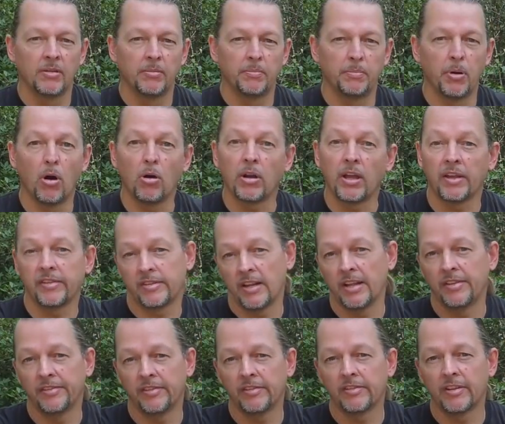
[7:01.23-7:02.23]
POC has
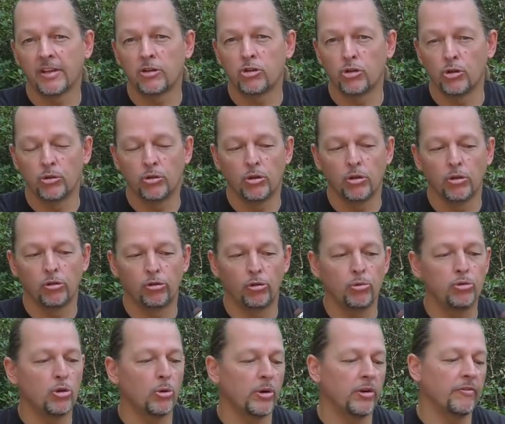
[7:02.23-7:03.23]
lenses that should
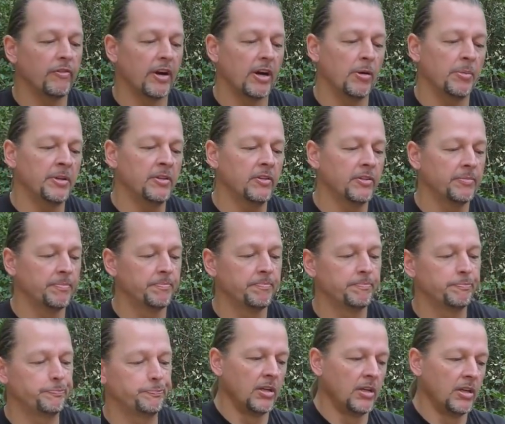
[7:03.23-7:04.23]
suit your environment.
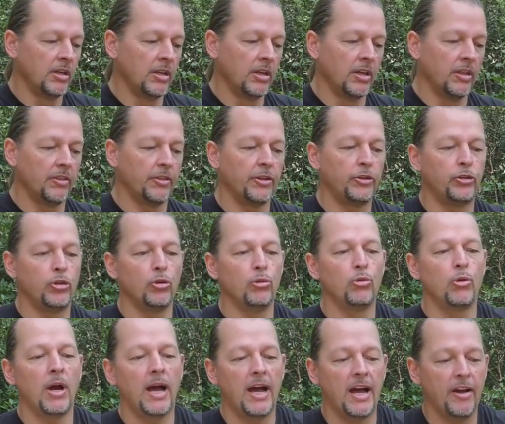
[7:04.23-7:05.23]
The
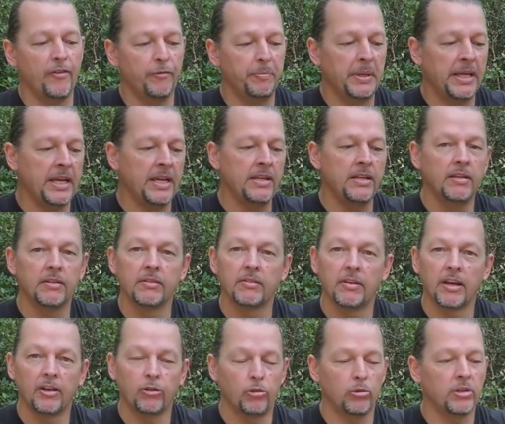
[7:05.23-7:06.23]
Do half blade,
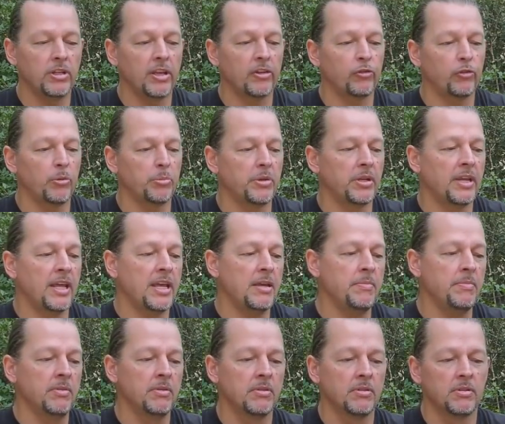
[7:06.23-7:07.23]
as you'd guess from the
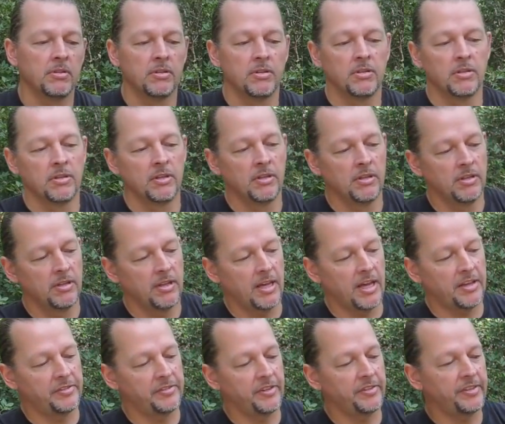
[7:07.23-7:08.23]
name,
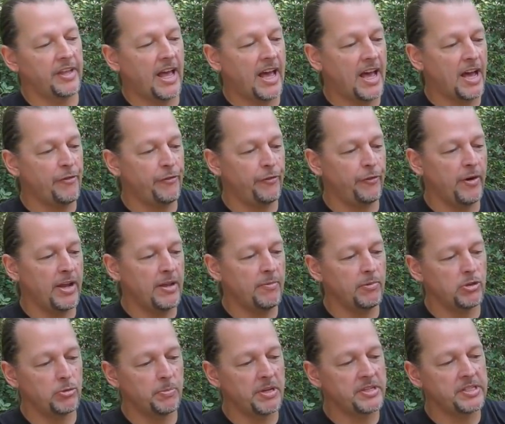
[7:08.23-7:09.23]
has this half frame
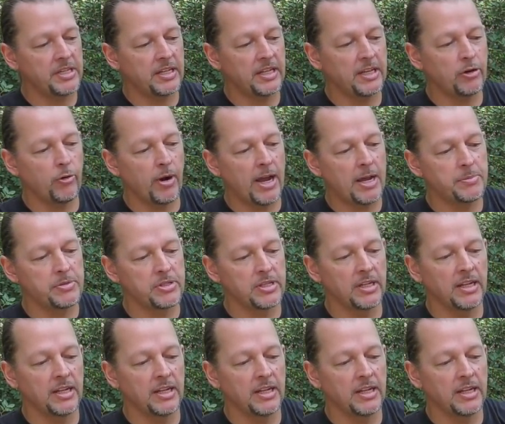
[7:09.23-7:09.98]
which basically grabs the